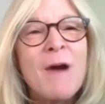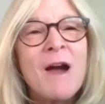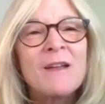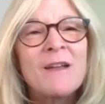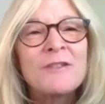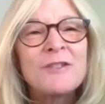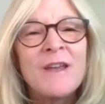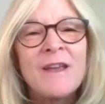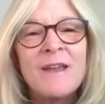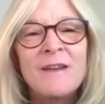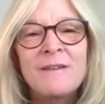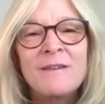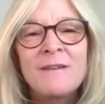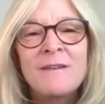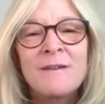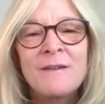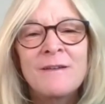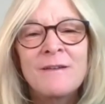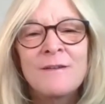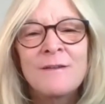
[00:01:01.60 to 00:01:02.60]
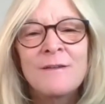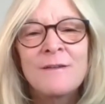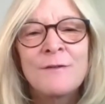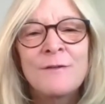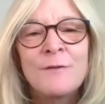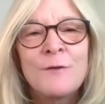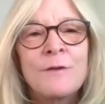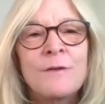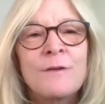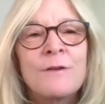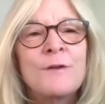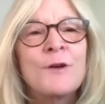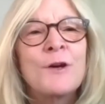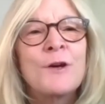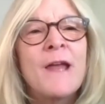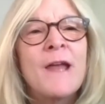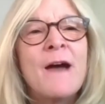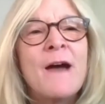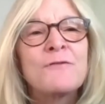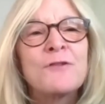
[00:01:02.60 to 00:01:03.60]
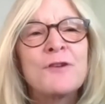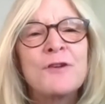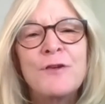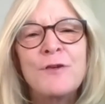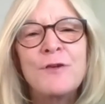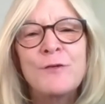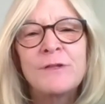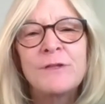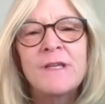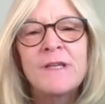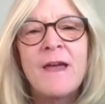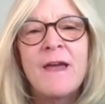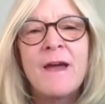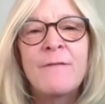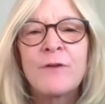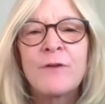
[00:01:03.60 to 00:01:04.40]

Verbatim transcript: much and good afternoon to